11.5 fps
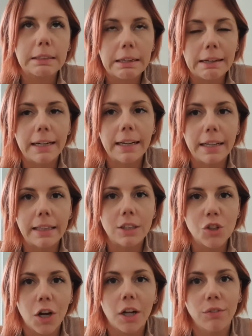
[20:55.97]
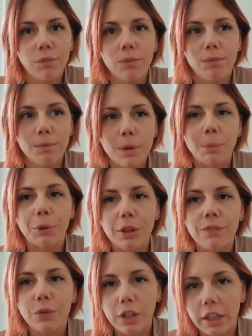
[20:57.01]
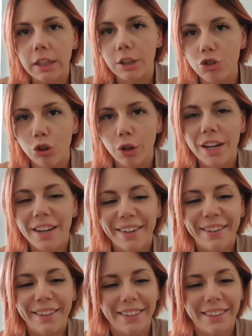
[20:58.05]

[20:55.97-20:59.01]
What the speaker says: kind of need the child to put the foot in the shoe.